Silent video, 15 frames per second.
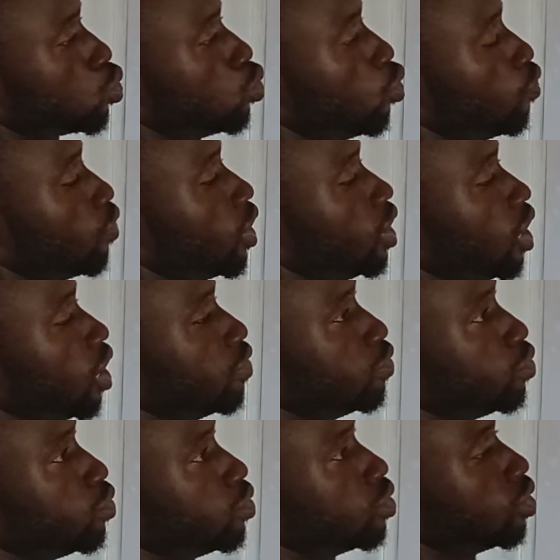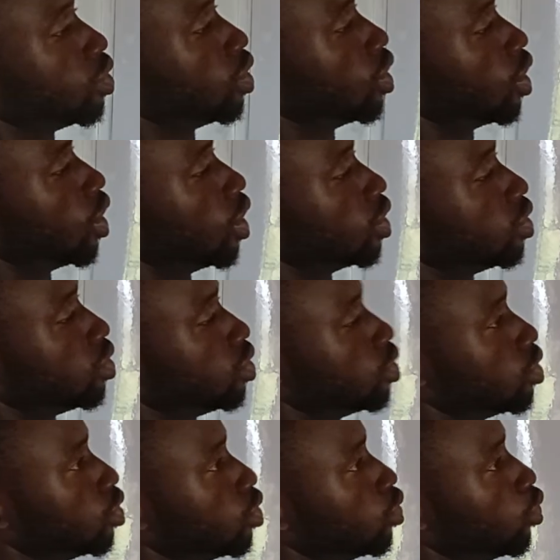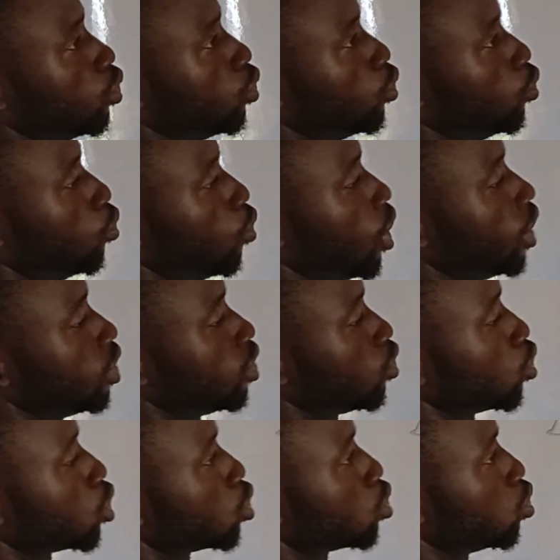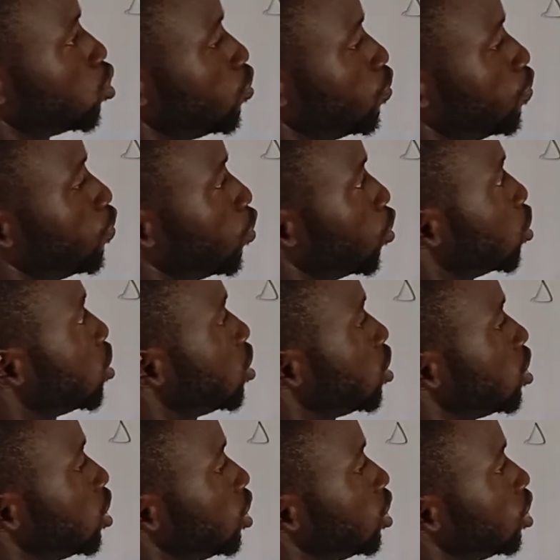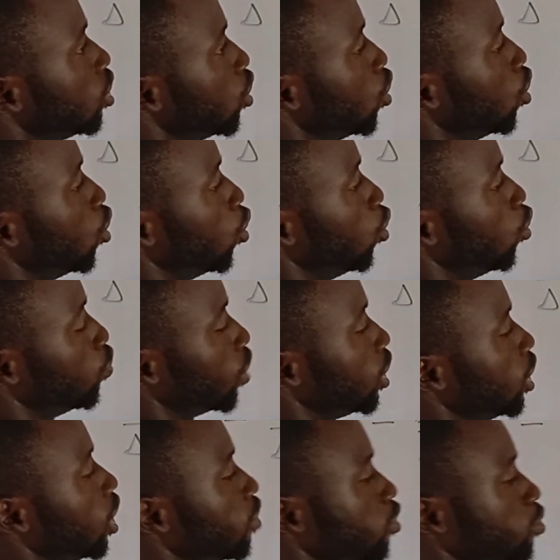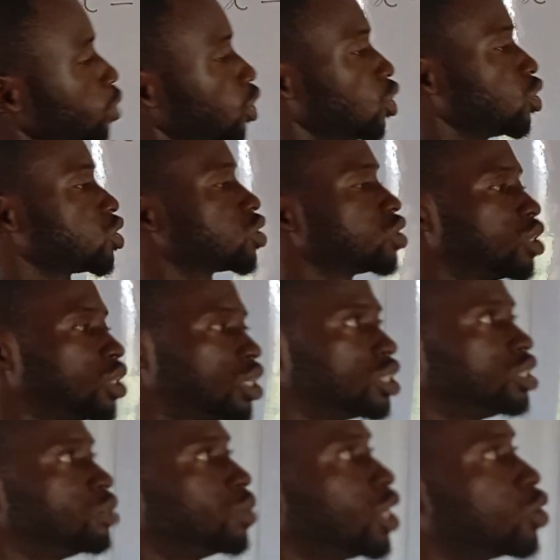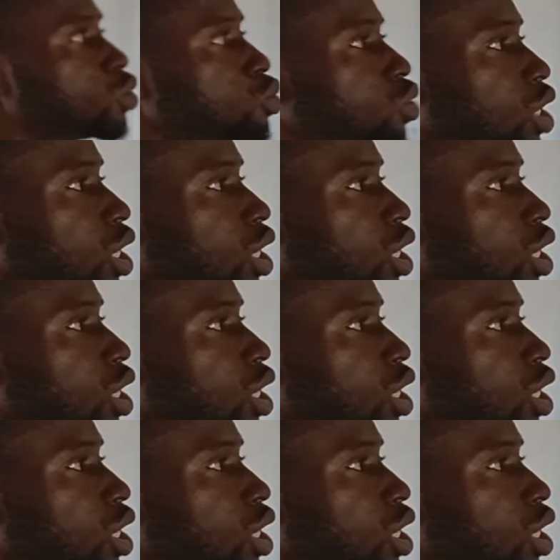2 over 11 and y equals to 43 over 11, because the minus